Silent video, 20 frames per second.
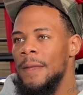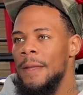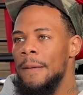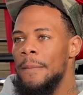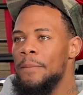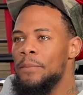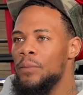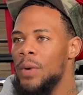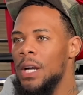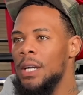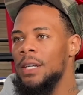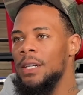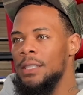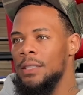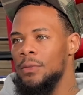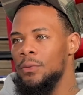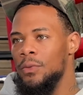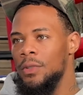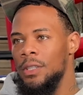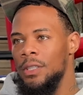My
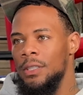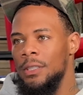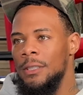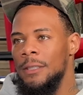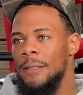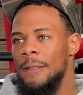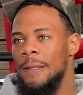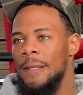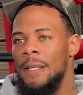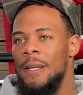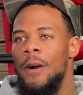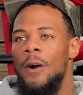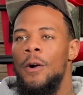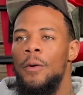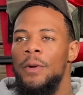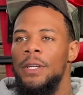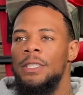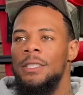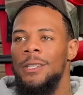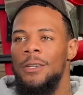cousin was. He
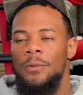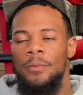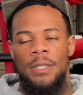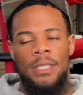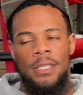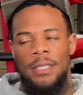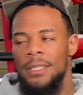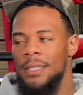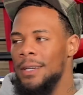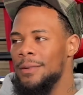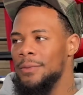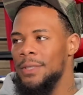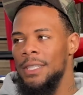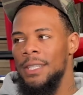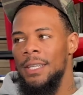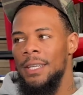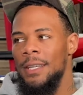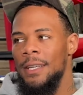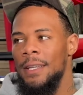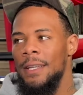always told me since I was a
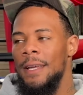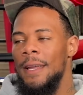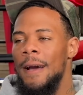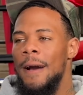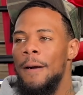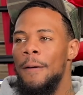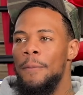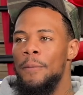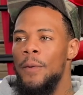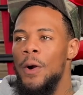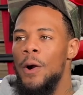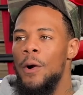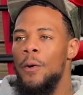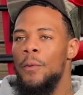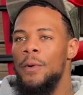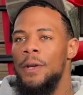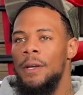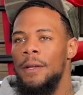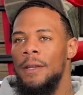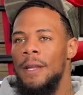kid that
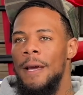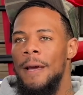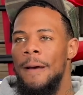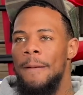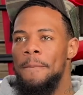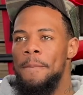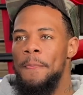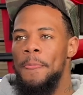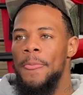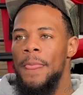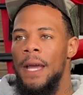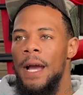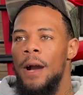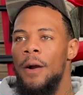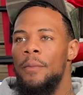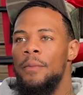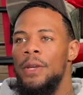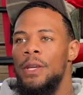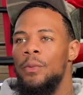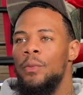I'll
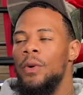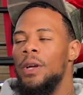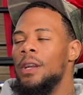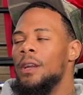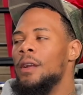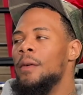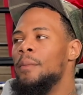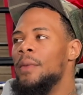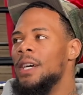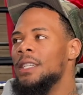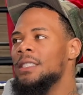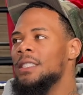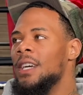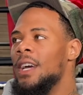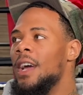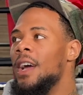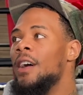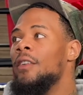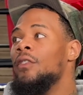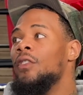be one of the best to
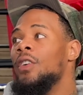ever